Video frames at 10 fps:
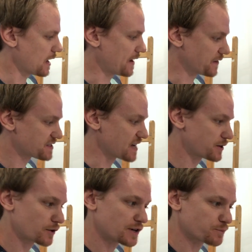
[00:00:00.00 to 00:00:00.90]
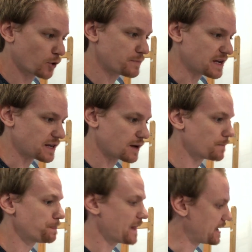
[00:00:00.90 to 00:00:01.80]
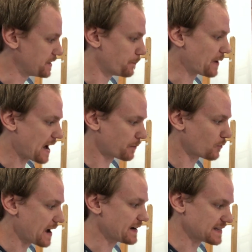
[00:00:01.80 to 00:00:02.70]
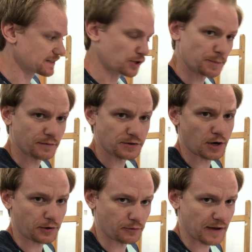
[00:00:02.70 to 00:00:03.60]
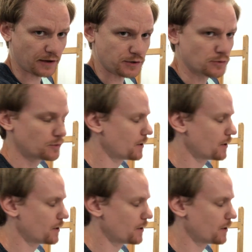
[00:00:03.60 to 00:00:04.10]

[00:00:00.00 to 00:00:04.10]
In the center, it's more medium, and in the bottom right, it's a little bit of a darker value.